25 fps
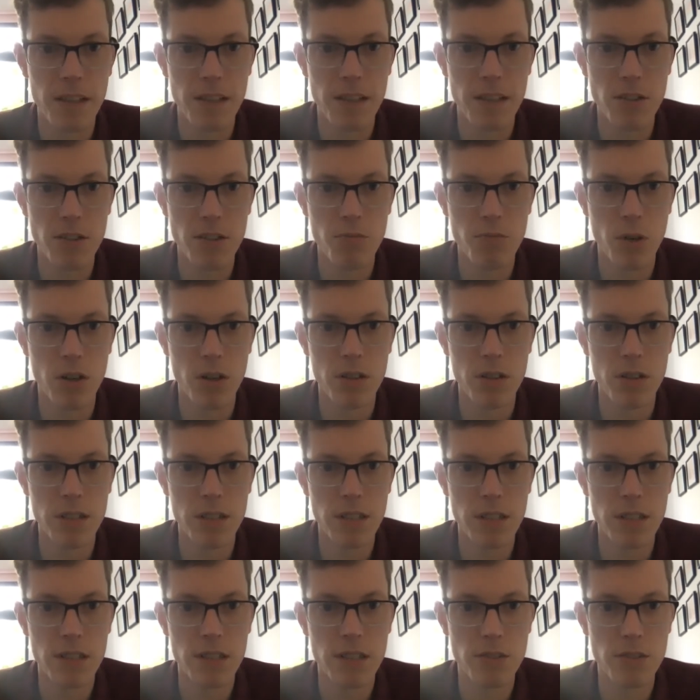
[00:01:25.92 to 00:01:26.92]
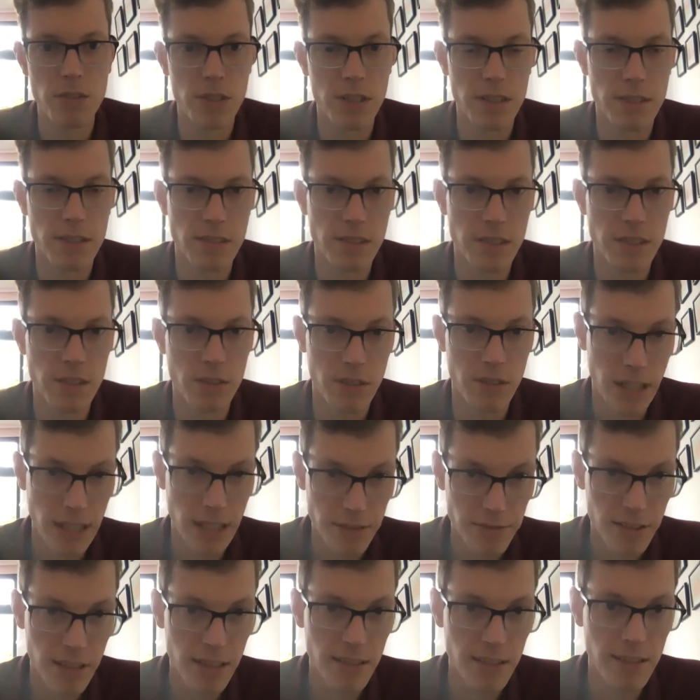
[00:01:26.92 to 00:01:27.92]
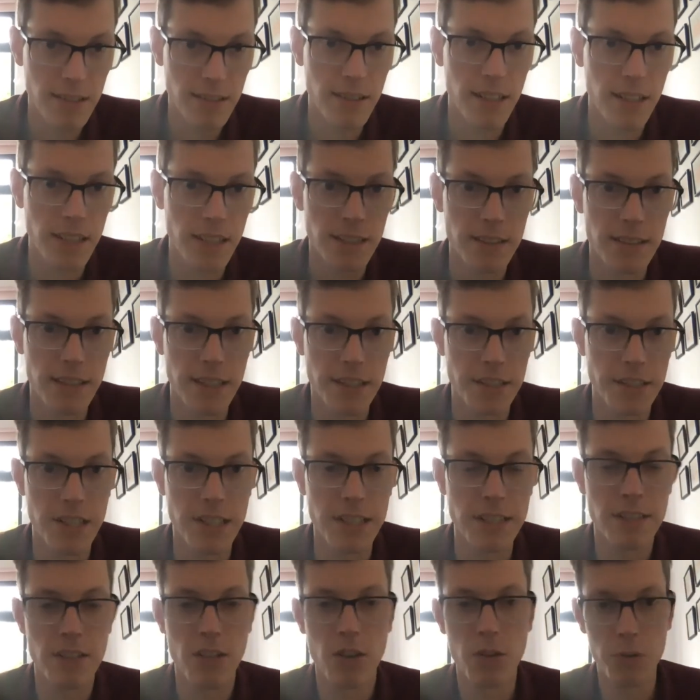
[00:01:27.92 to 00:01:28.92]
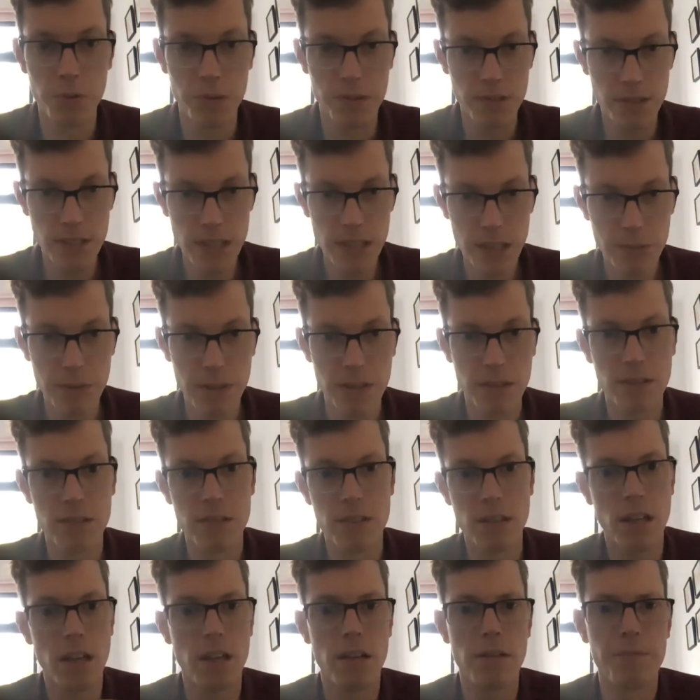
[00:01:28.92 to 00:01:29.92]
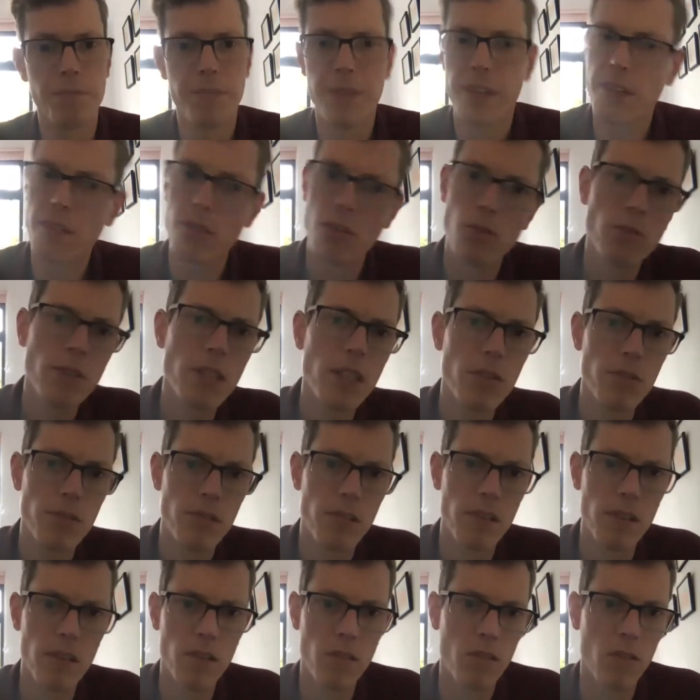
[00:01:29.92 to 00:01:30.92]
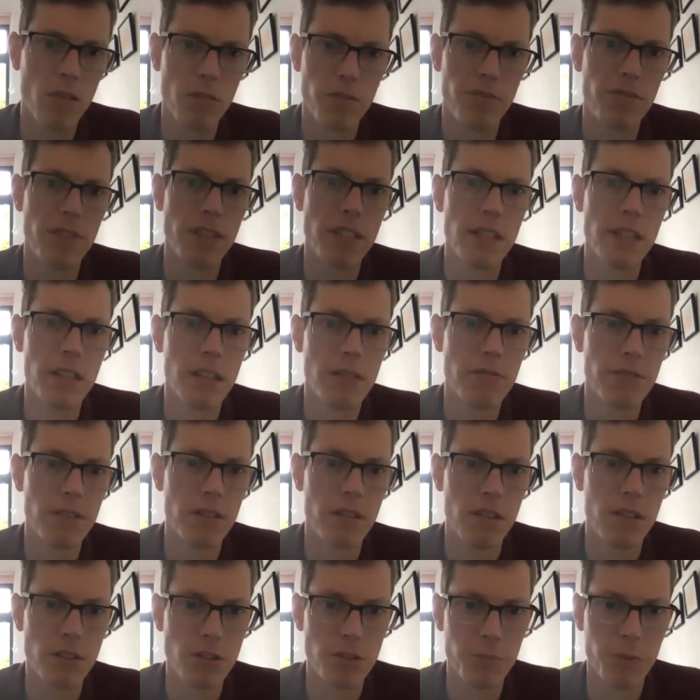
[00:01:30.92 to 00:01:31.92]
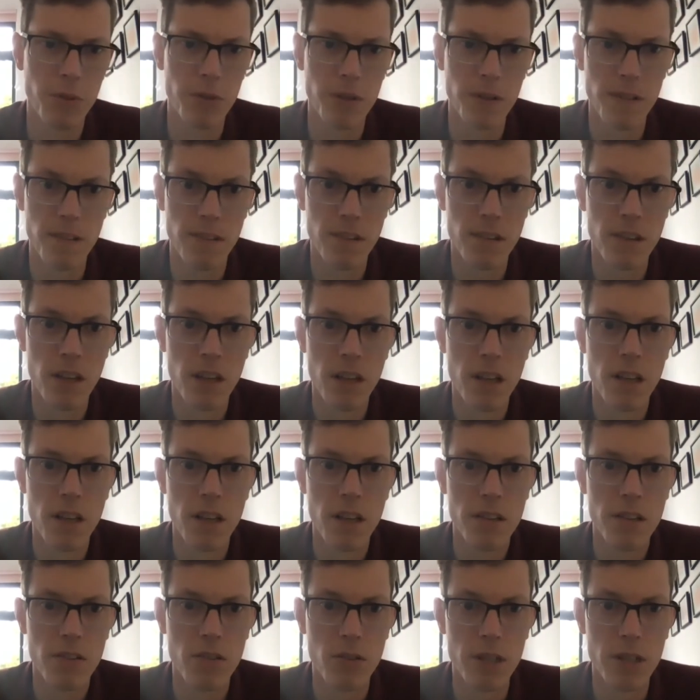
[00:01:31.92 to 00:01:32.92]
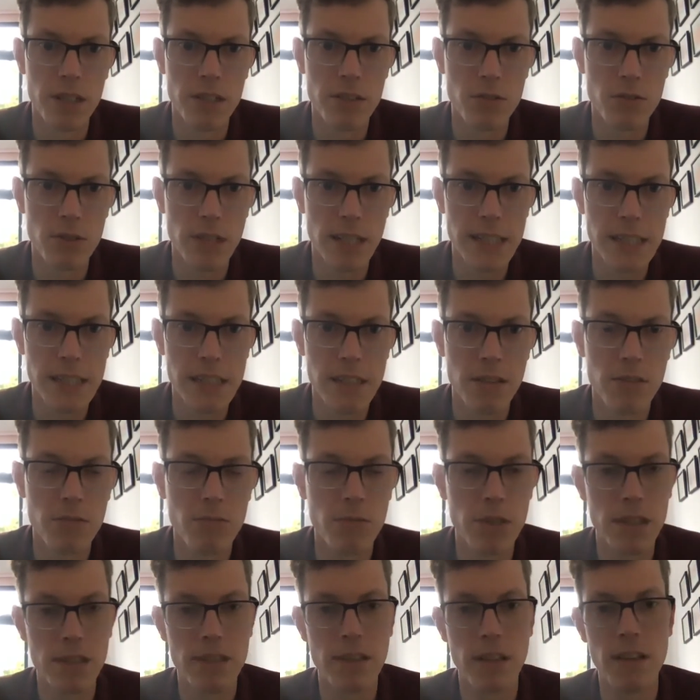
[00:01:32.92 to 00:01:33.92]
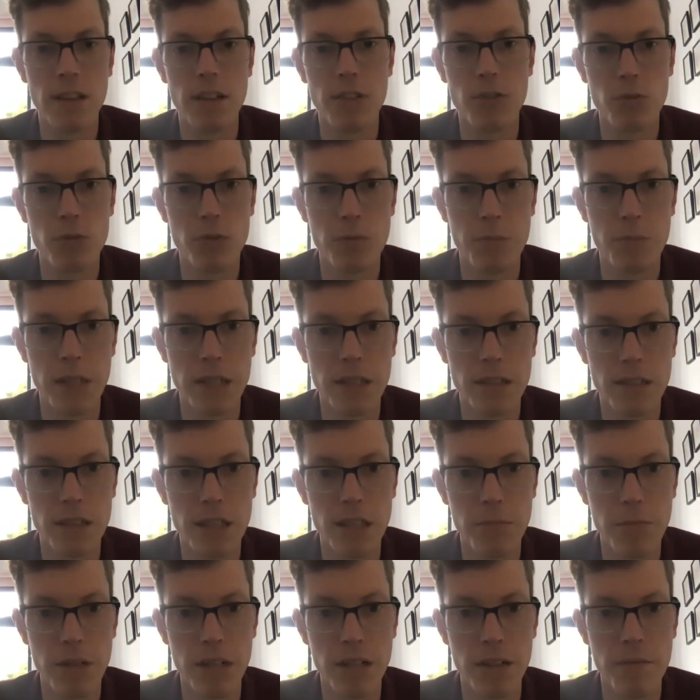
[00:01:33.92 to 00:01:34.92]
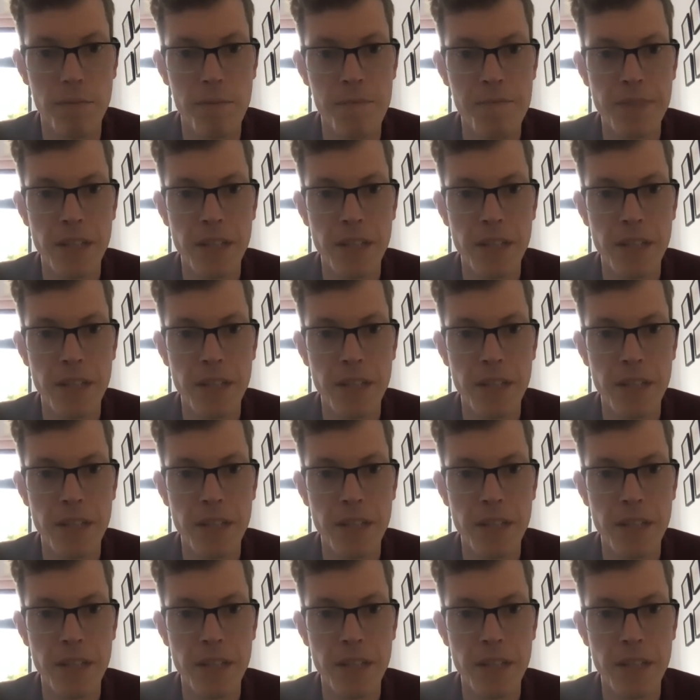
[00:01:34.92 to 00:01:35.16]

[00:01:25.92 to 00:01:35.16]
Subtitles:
What you can see on the left-hand side is actually the whole sequence. This only consists of 3 different touch points. So today we'll send an automated email.